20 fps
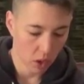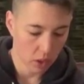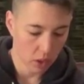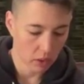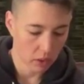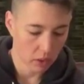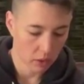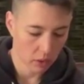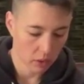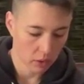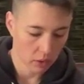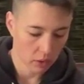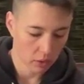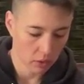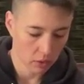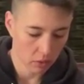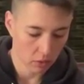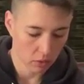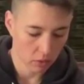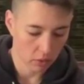one,
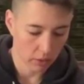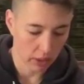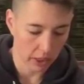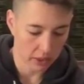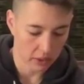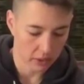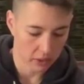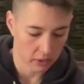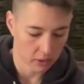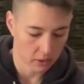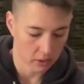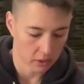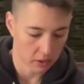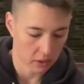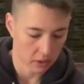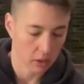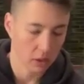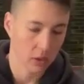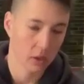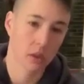
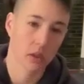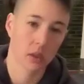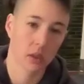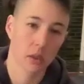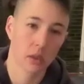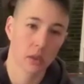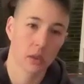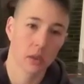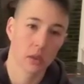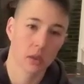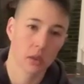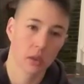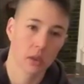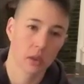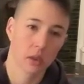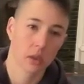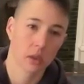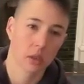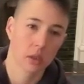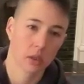rest.
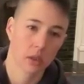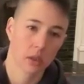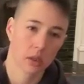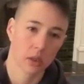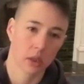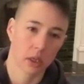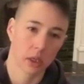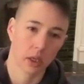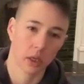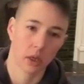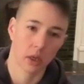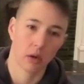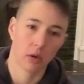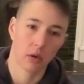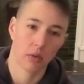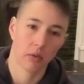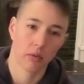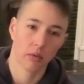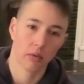There you go.